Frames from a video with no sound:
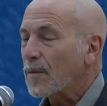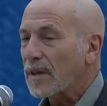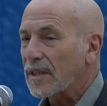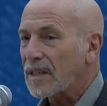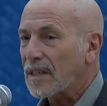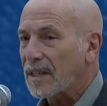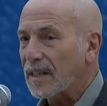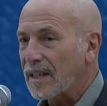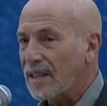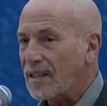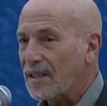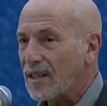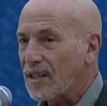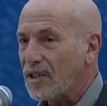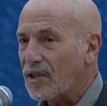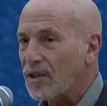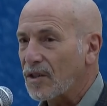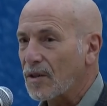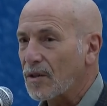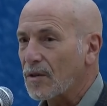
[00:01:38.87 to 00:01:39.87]
which leads
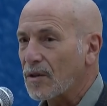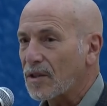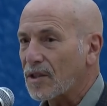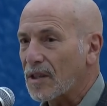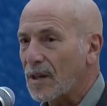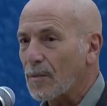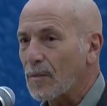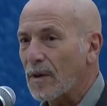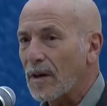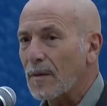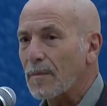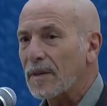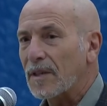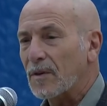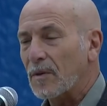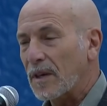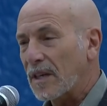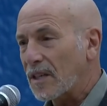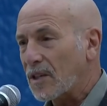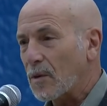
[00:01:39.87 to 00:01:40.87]
us to somewhere
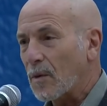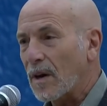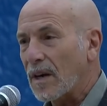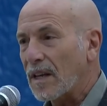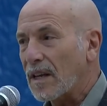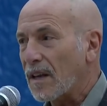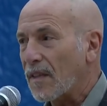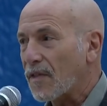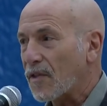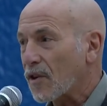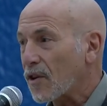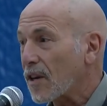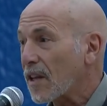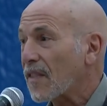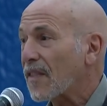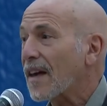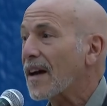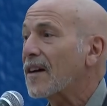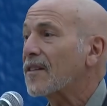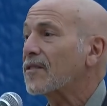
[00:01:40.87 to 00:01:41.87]
between 20 and
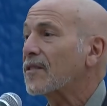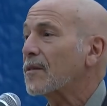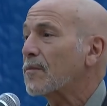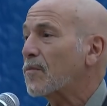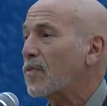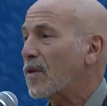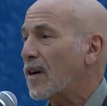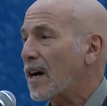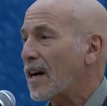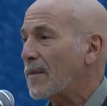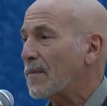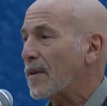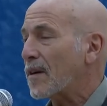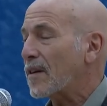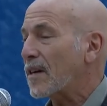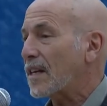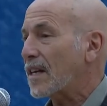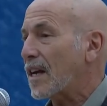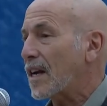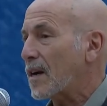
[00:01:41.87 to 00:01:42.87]
30,000
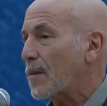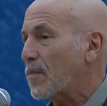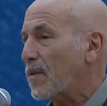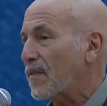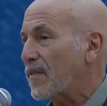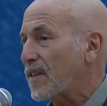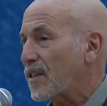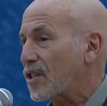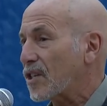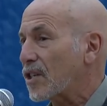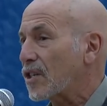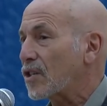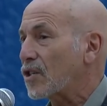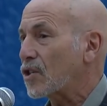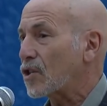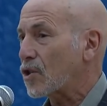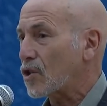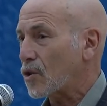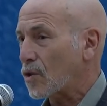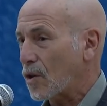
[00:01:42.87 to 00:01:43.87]
primary care
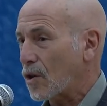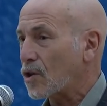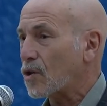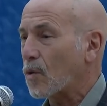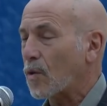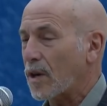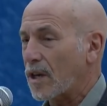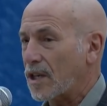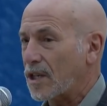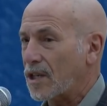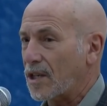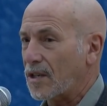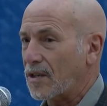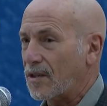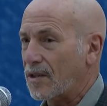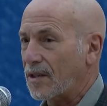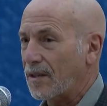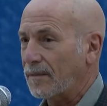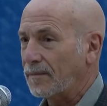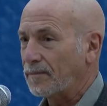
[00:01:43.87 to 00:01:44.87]
physicians
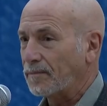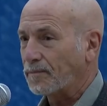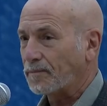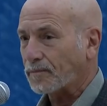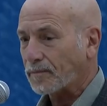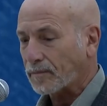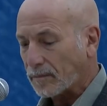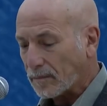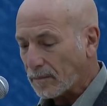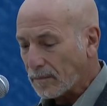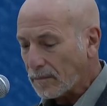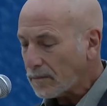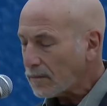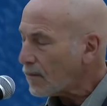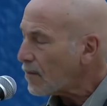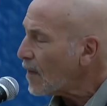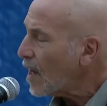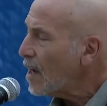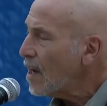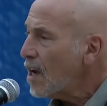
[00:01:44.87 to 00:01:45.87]
shortages.
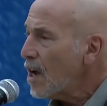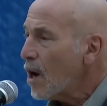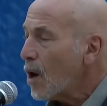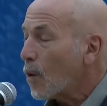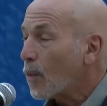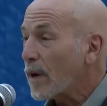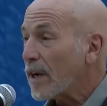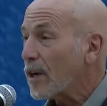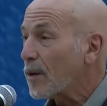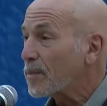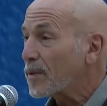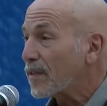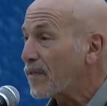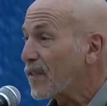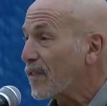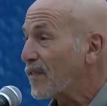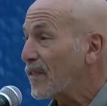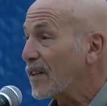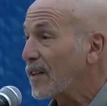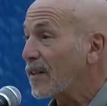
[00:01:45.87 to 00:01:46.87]
We hope to
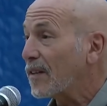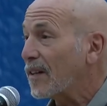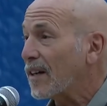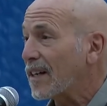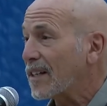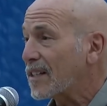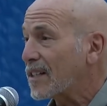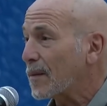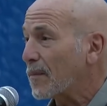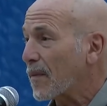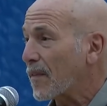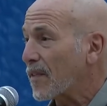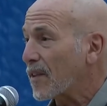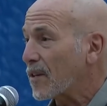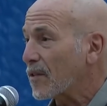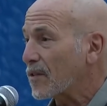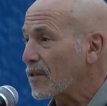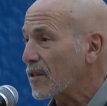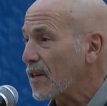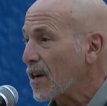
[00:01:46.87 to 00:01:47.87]
fulfill on some of
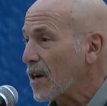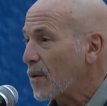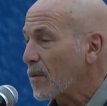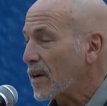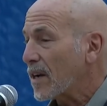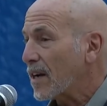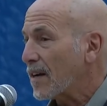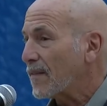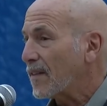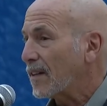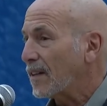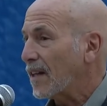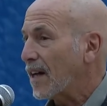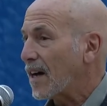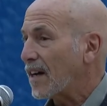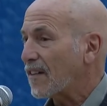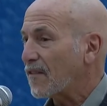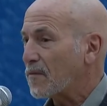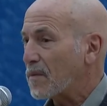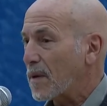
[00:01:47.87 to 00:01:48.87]
those. We have a
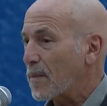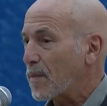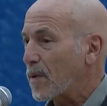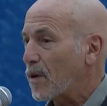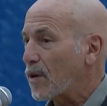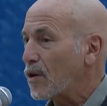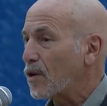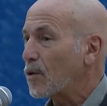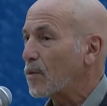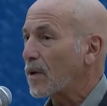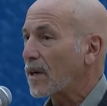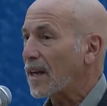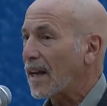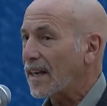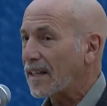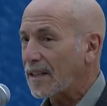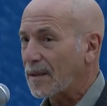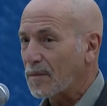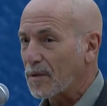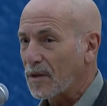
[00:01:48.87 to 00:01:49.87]
lot of people who would
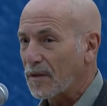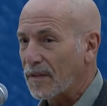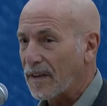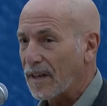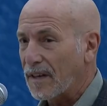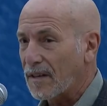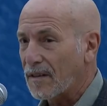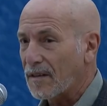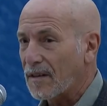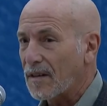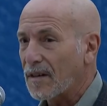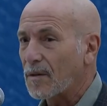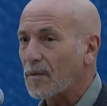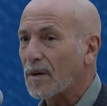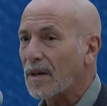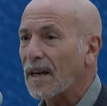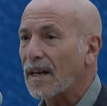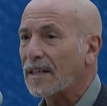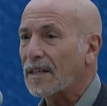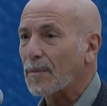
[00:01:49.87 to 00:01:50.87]
like to move here, who
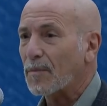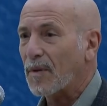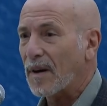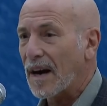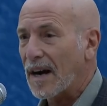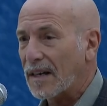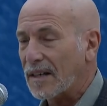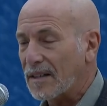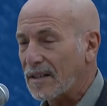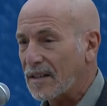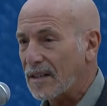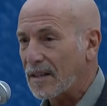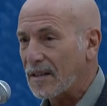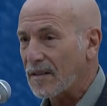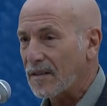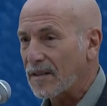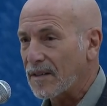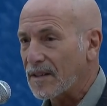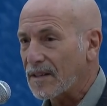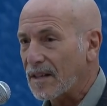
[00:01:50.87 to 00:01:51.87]
would like to practice
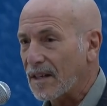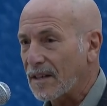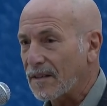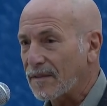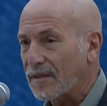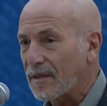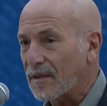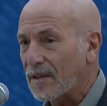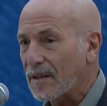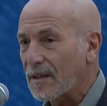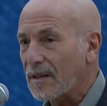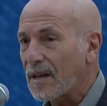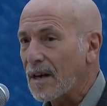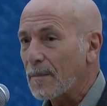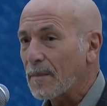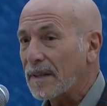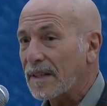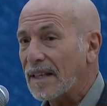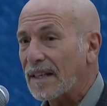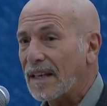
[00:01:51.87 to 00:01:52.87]
here in the state of
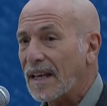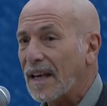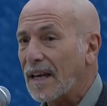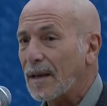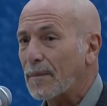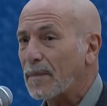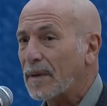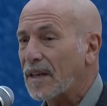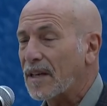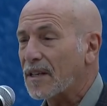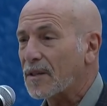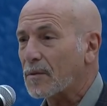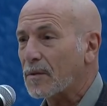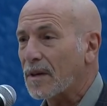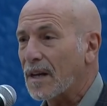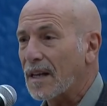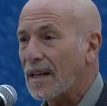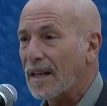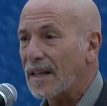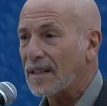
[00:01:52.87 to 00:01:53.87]
Florida, but they can't because we're
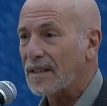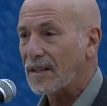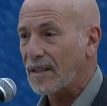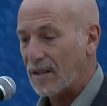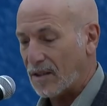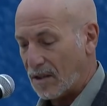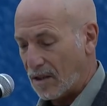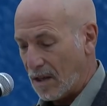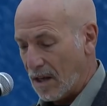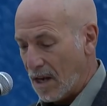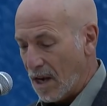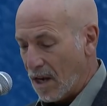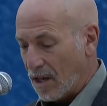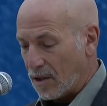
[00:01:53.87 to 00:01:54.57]
not licensed.